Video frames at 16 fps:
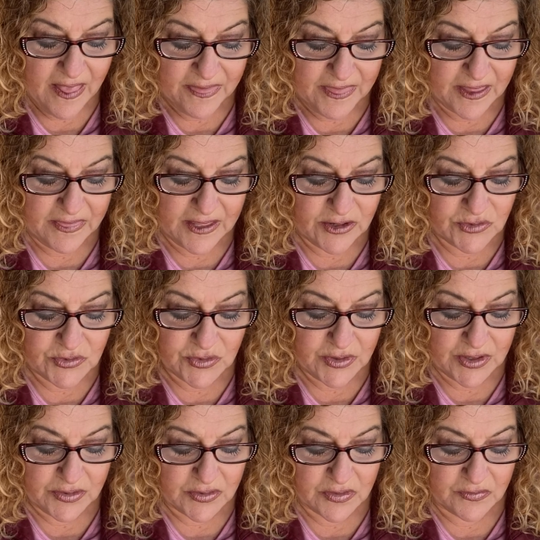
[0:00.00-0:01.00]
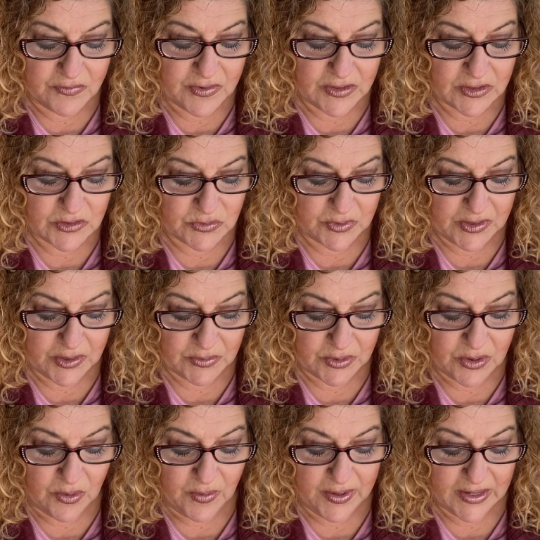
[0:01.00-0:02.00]
Then they drew near to the village where they were
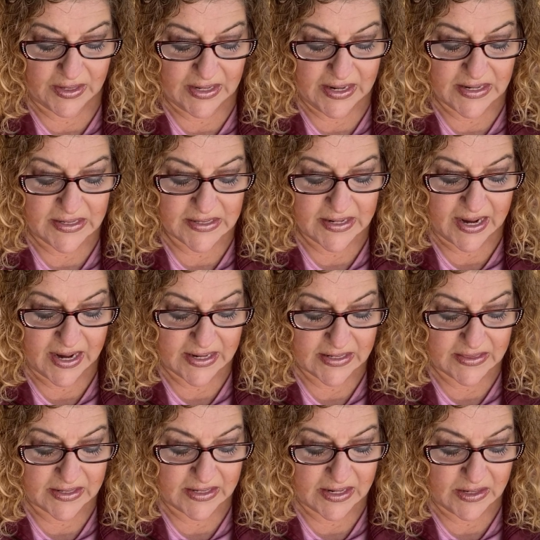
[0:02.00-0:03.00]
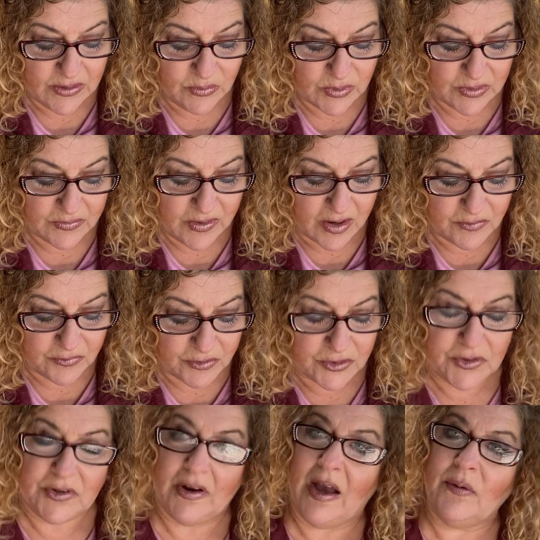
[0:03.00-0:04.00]
going, and he indicated that he would have gone
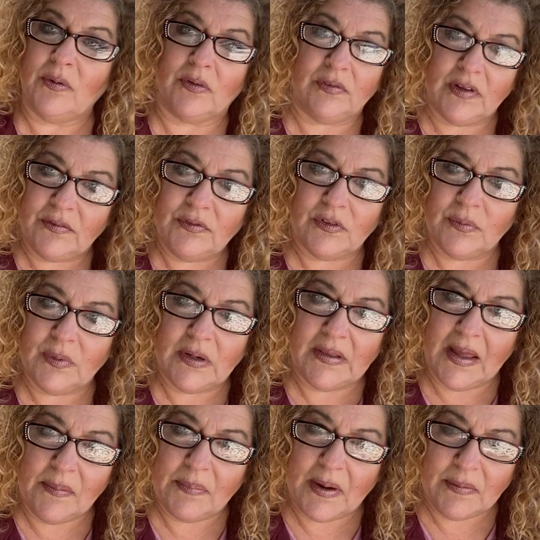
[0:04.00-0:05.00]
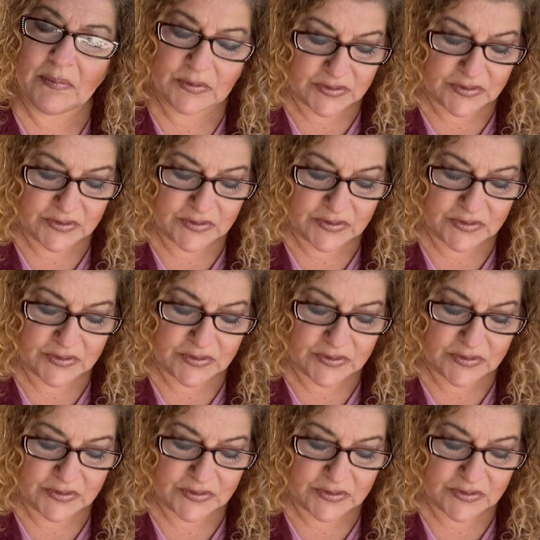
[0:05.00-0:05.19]
further. Now, I would have loved to have been in that Bible